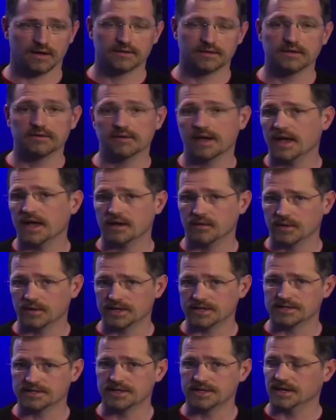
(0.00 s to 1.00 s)
Today, we
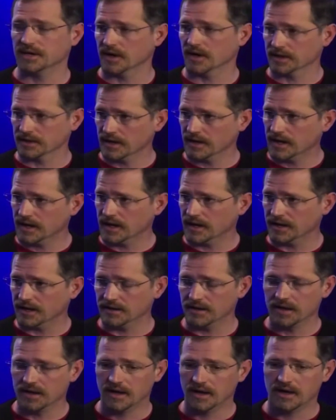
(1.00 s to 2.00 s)
can see it
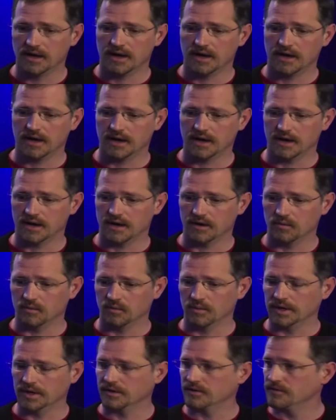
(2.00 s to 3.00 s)
online
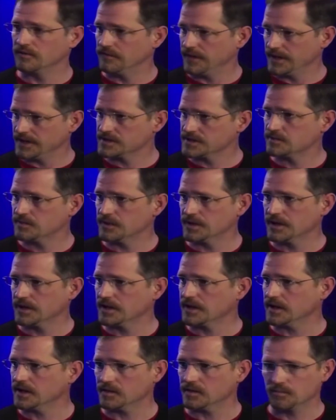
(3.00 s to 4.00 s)
with
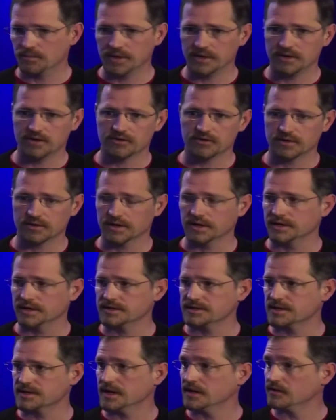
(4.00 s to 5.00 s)
Facebook and
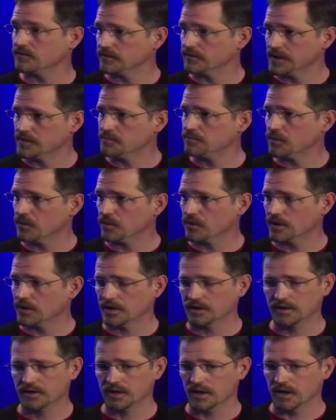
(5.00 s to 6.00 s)
Pinterest and
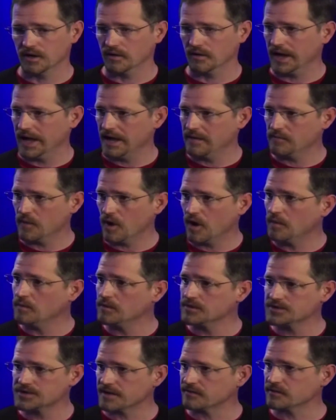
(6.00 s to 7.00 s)
Flipboard.
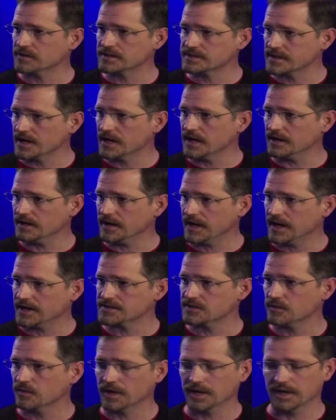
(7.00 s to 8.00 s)
Almost every site
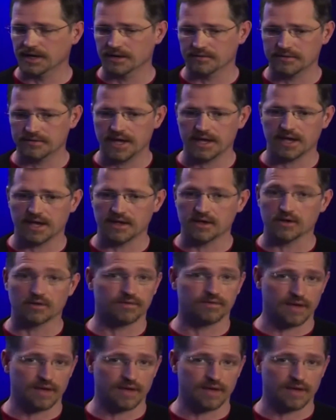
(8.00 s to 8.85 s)
has a way of taking your